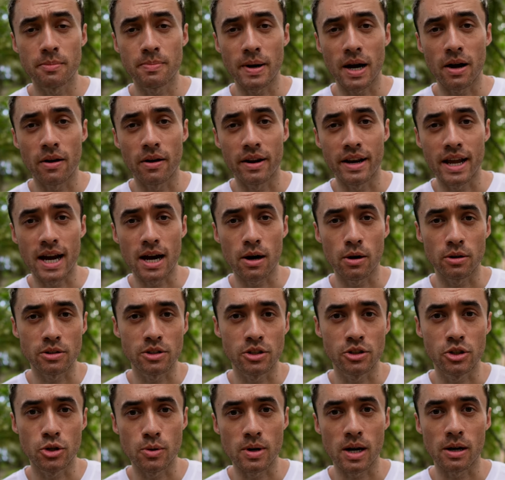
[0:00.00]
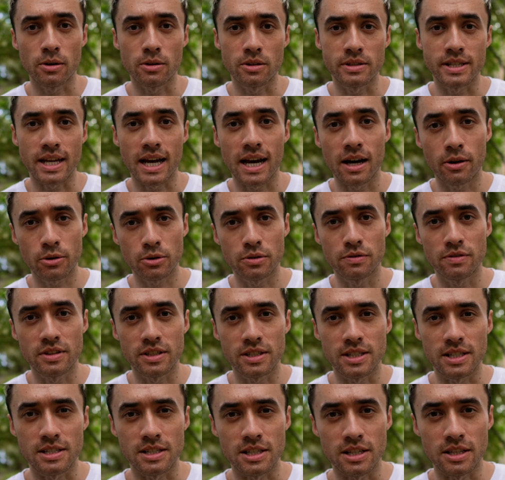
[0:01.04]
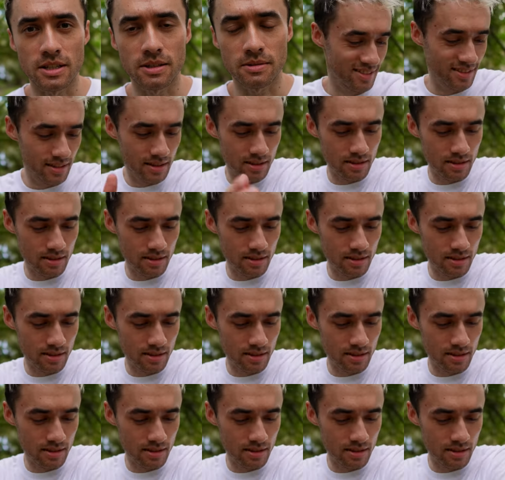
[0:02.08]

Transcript: about an hour to 2 hours out of the city.